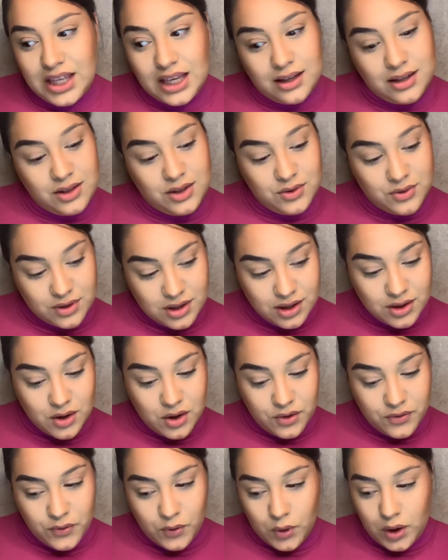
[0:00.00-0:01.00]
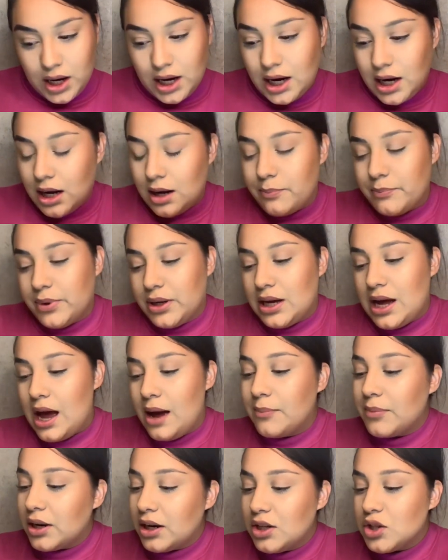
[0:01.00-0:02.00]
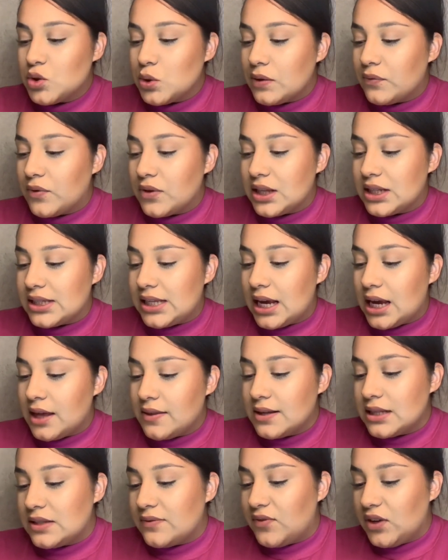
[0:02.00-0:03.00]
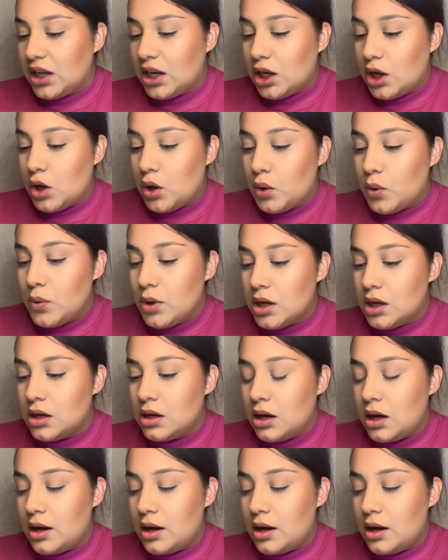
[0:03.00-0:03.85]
you can go for it. But I'm gonna do it for the sake of this video,